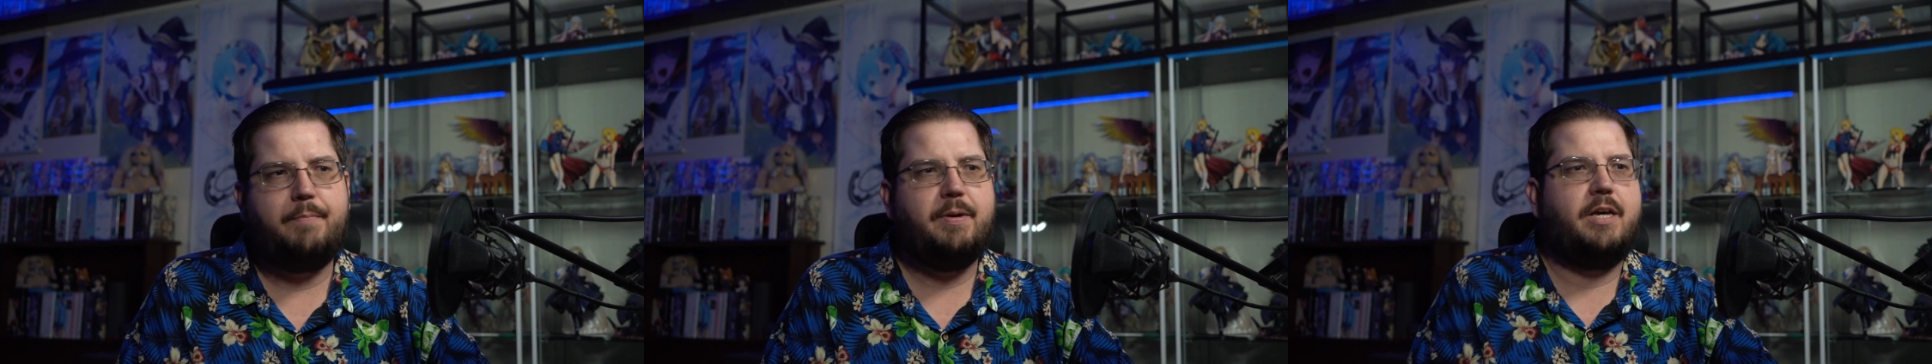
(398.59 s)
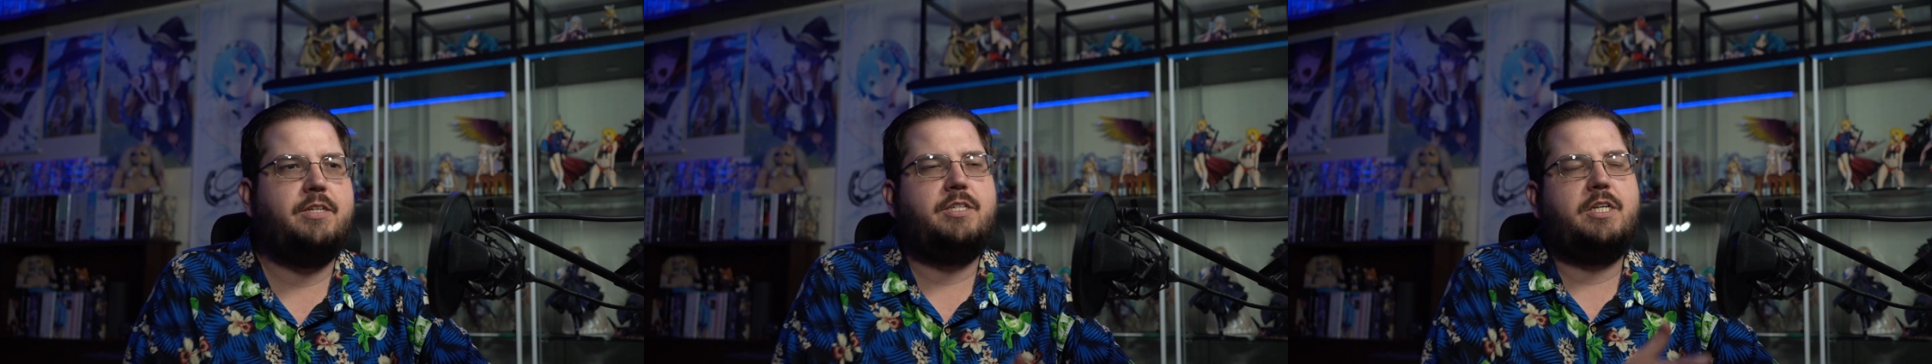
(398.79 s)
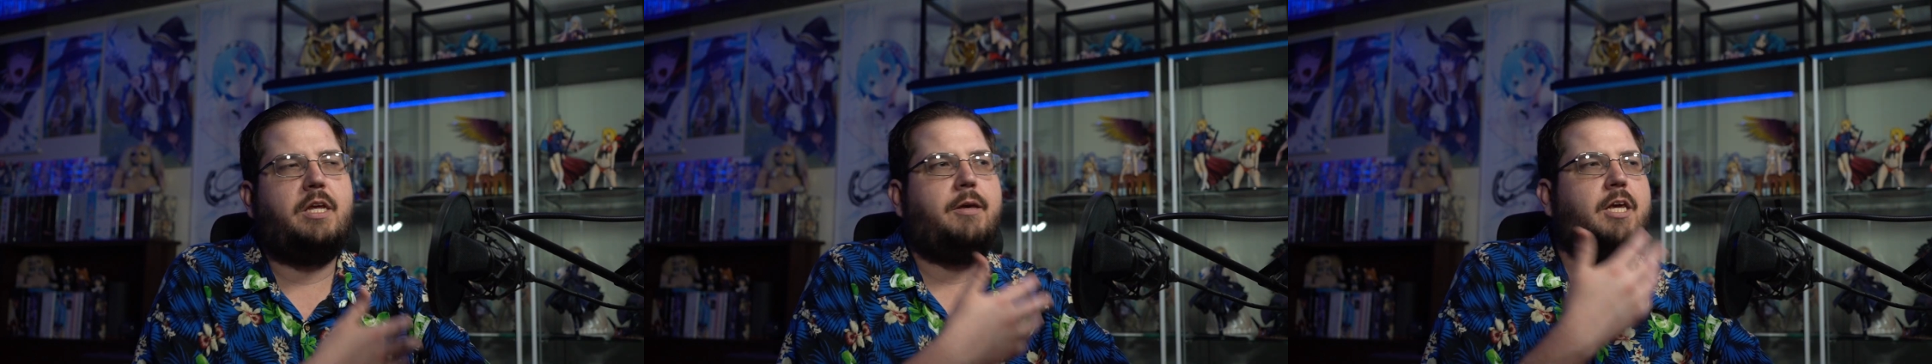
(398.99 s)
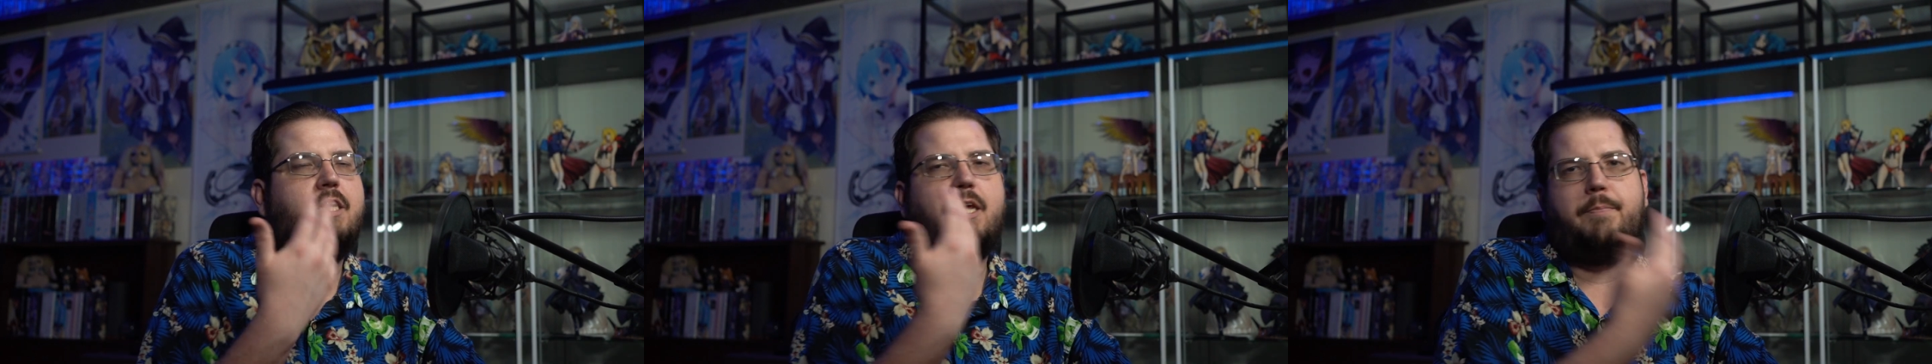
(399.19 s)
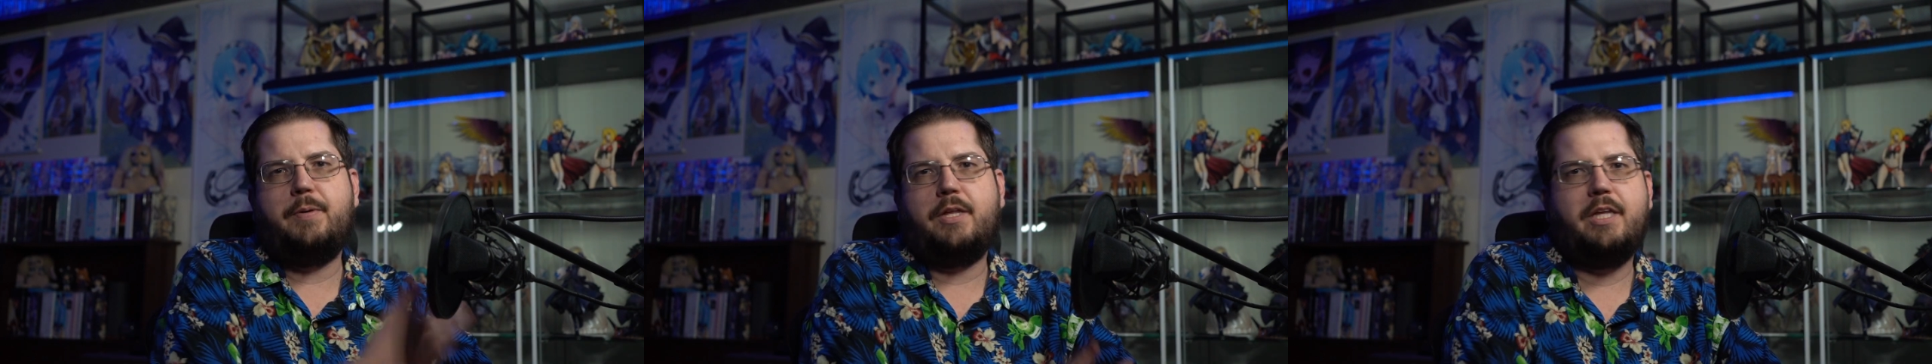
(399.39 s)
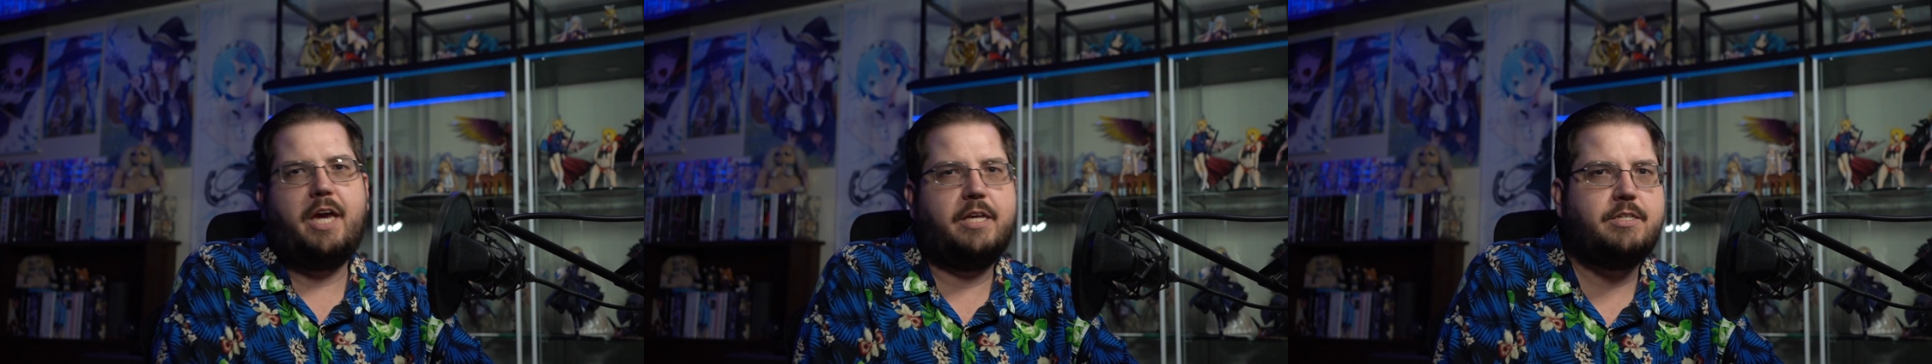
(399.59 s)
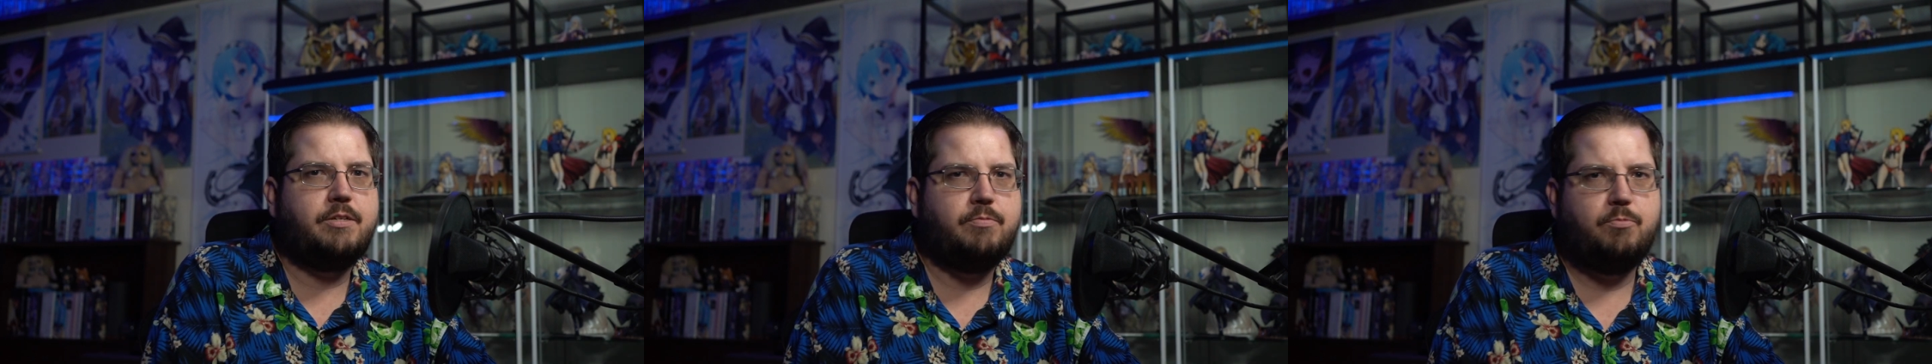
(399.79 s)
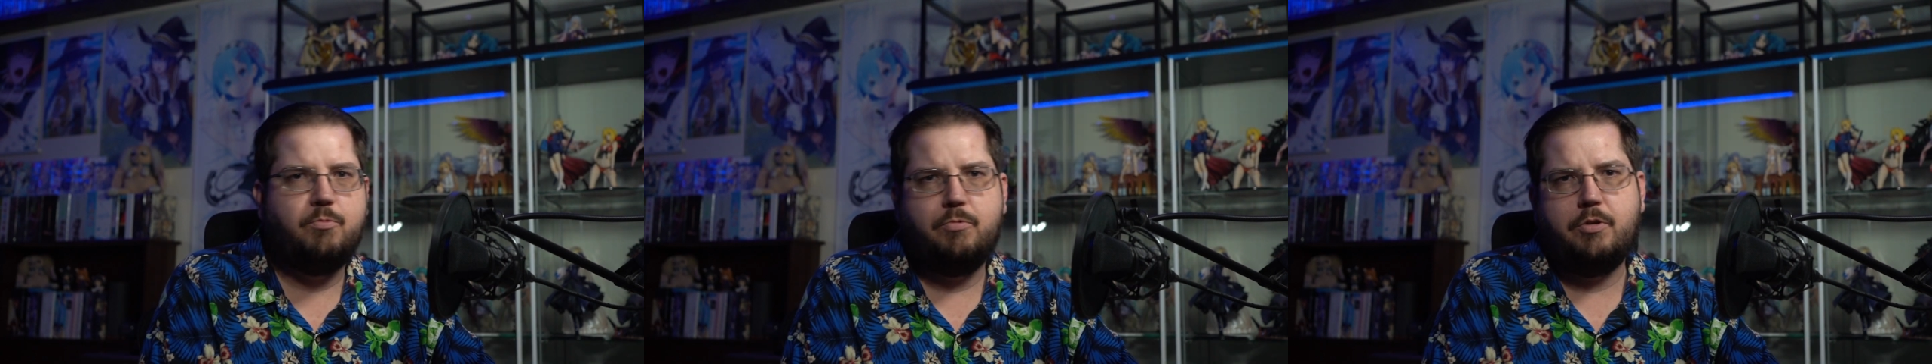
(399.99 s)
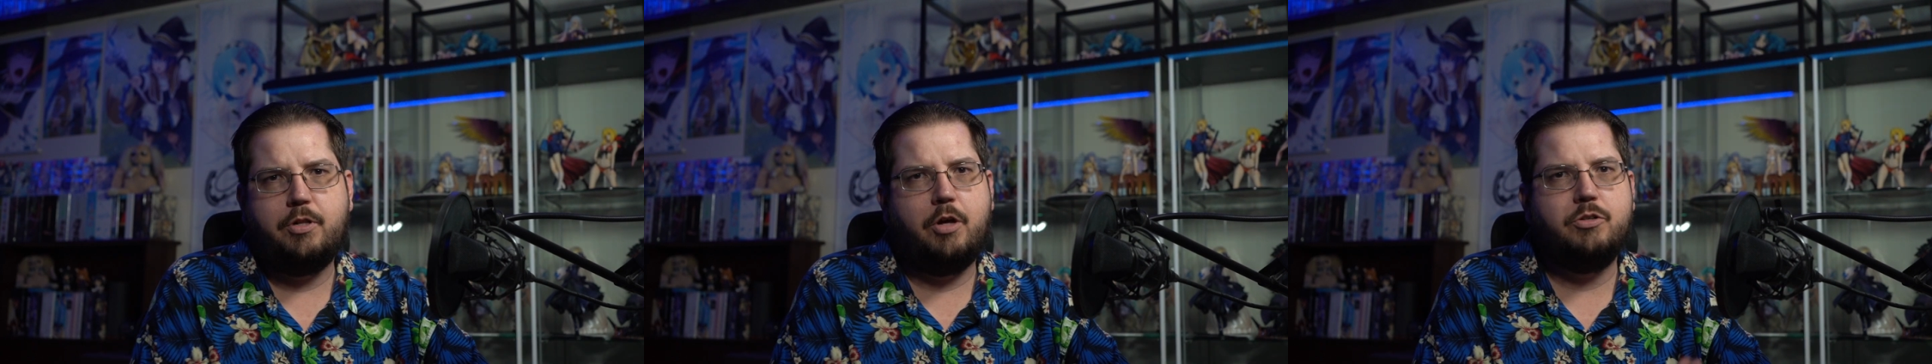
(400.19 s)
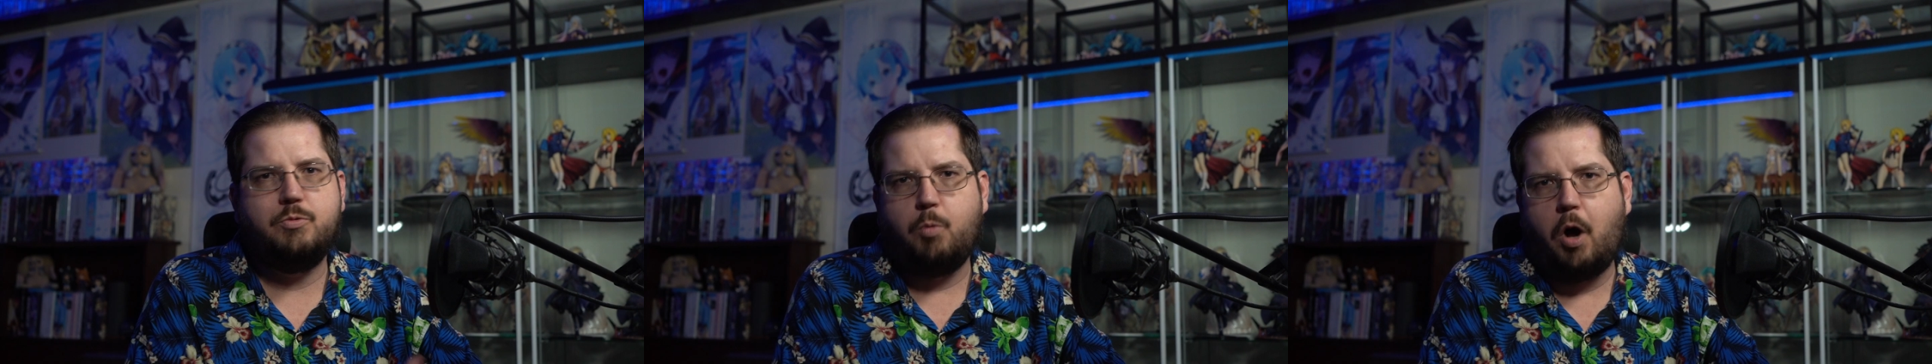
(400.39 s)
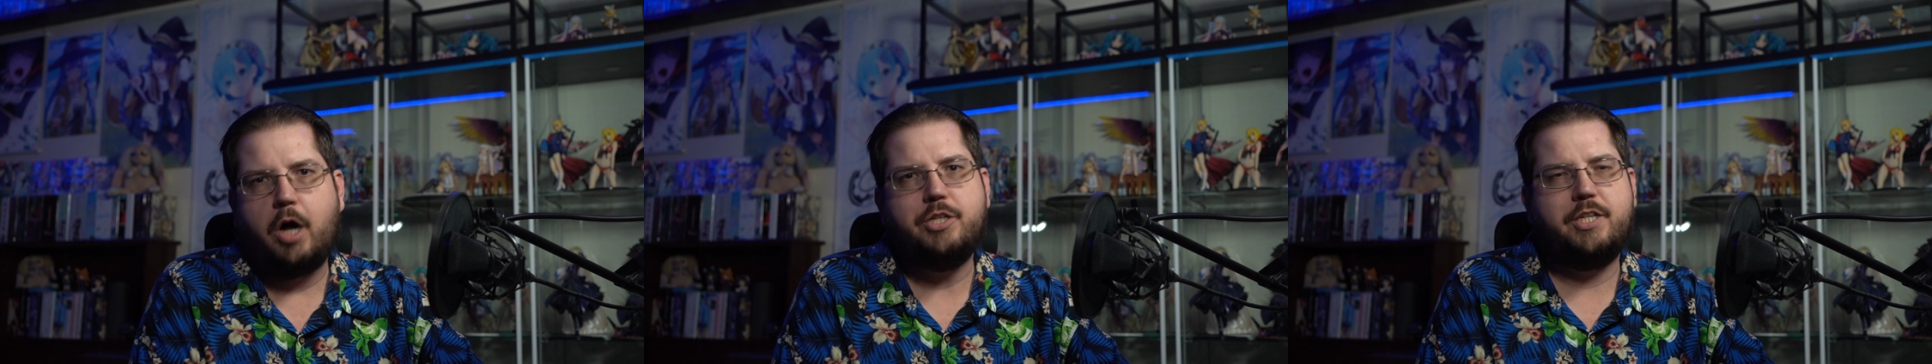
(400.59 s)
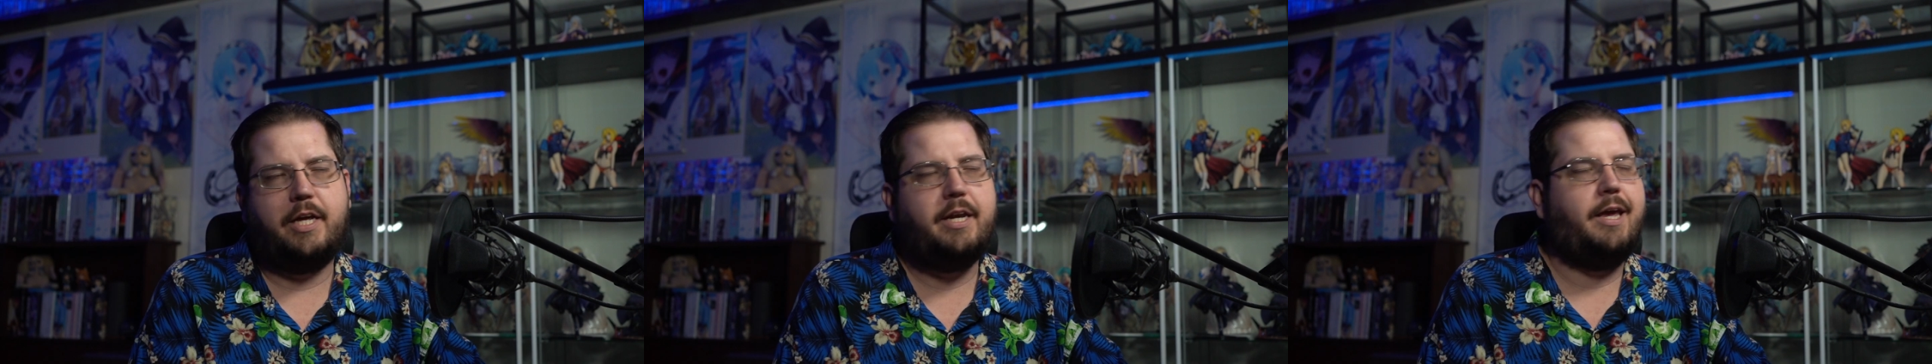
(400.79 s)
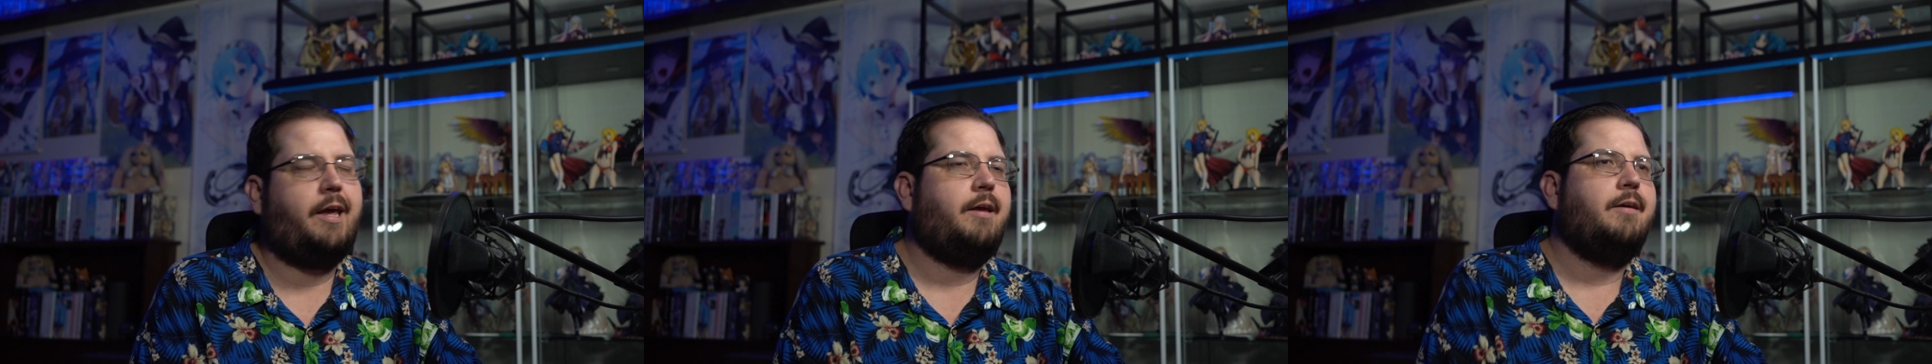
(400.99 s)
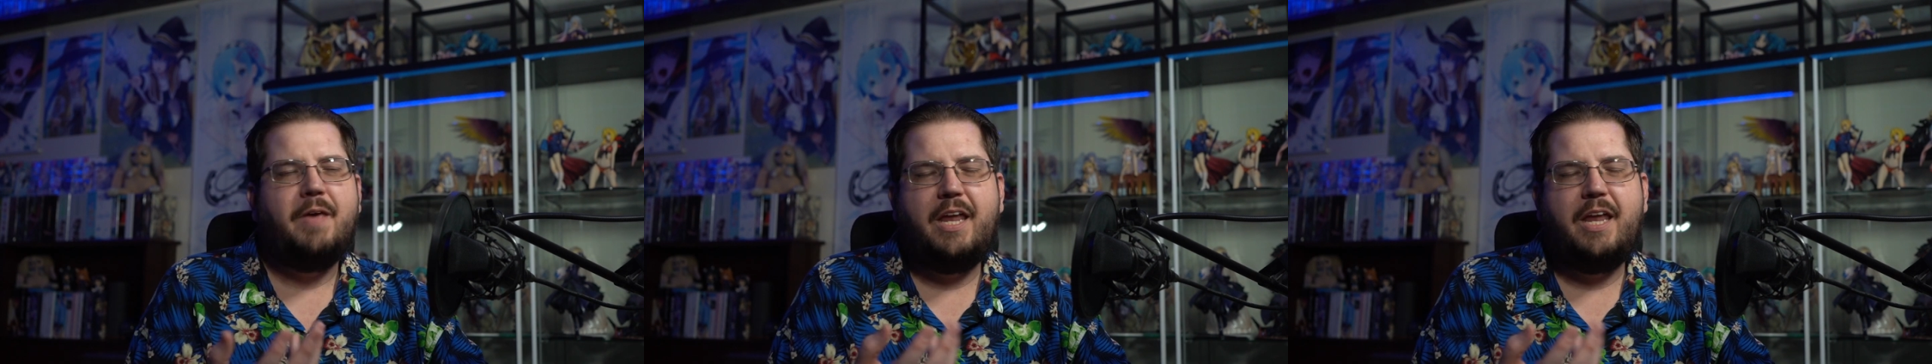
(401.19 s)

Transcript: because he typically has his clothes washed that day.